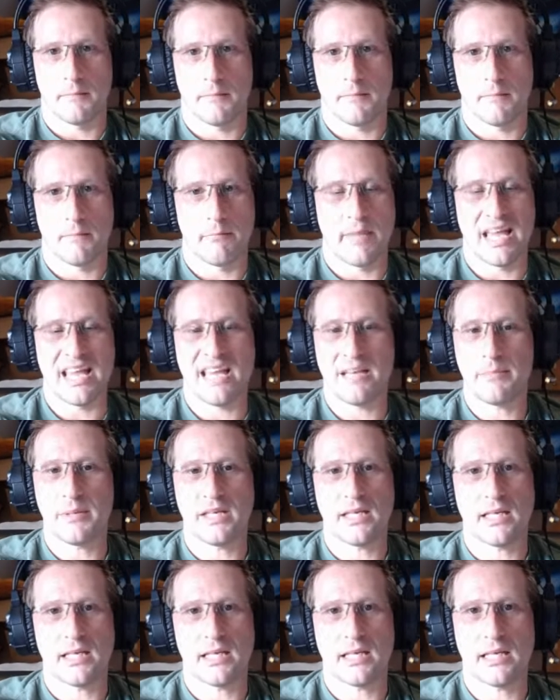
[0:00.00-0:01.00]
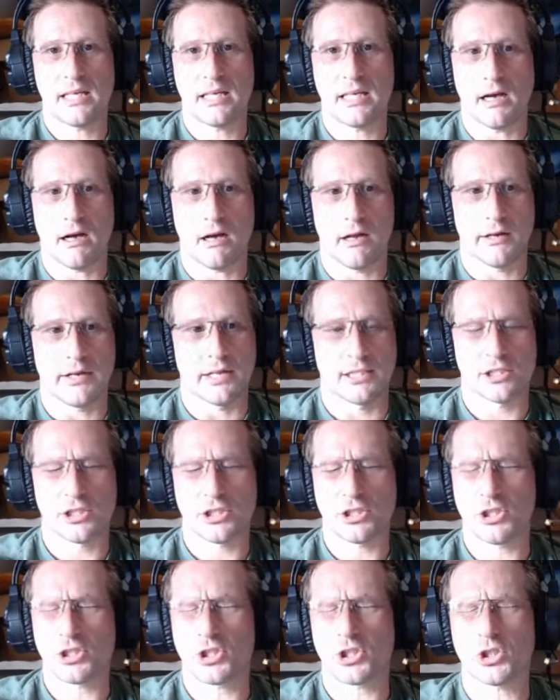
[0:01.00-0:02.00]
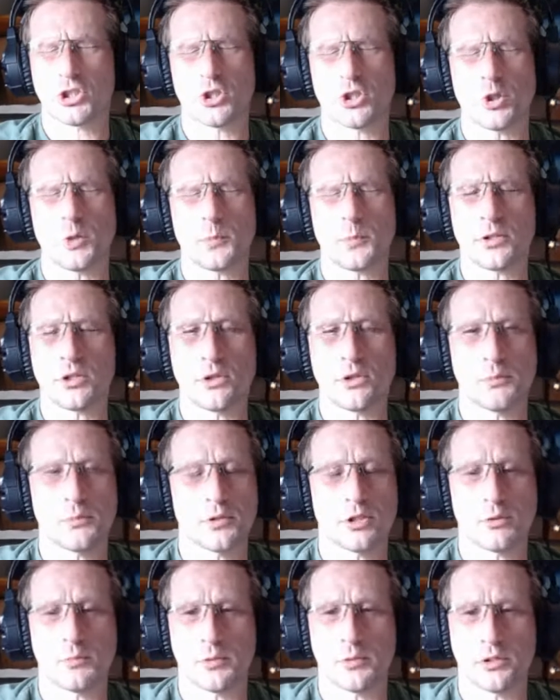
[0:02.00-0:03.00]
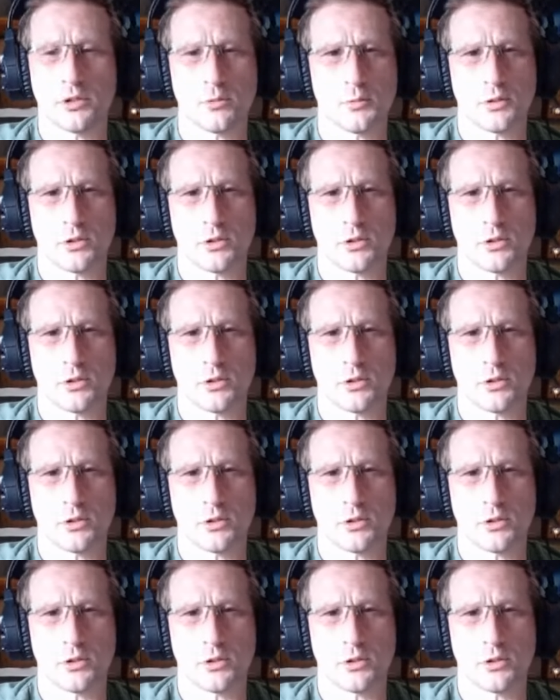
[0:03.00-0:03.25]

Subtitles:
Maybe on a super duper duper duper